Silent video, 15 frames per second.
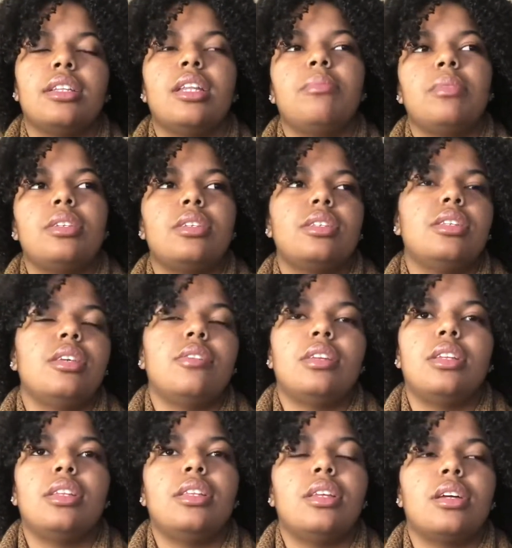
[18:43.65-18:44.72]
let me just see if
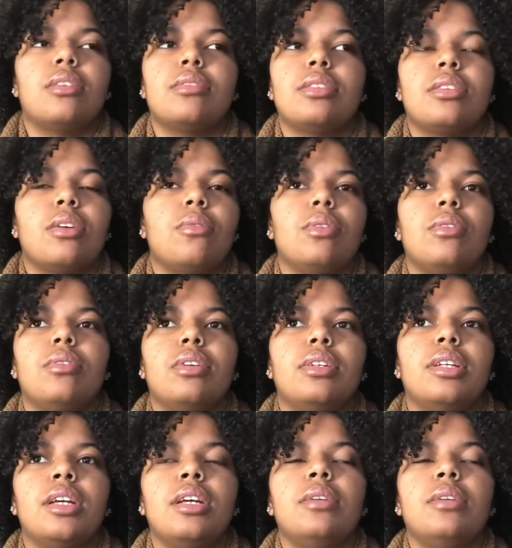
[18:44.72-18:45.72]
anything else is going on.